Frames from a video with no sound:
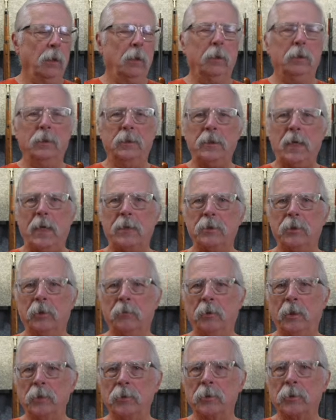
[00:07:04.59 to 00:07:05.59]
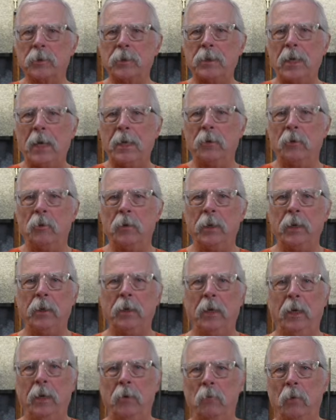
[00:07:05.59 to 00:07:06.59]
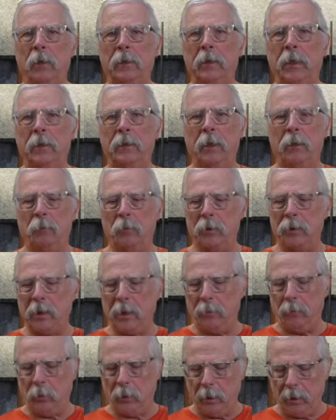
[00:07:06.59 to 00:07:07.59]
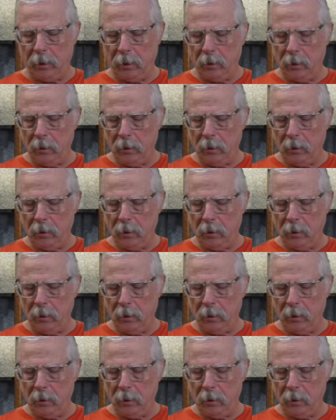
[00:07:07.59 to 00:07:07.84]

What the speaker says: This has the original sight on it, and what they did was they put